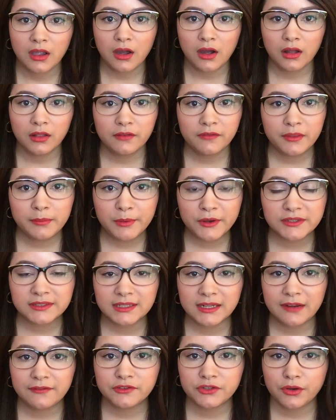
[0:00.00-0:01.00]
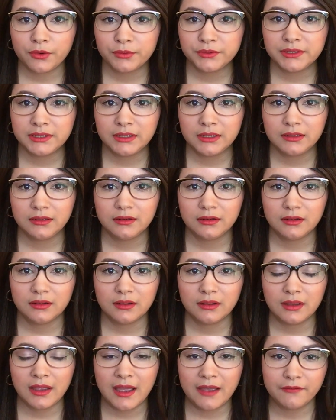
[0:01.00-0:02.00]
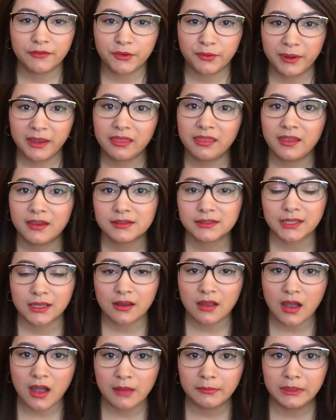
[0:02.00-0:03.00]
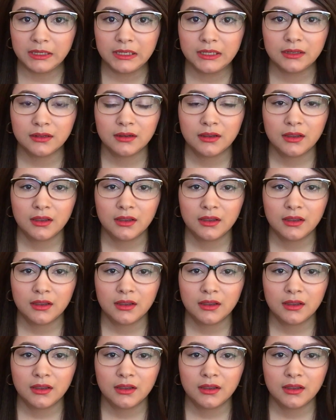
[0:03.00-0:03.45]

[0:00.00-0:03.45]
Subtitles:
All of the books that I've chosen have three things in common.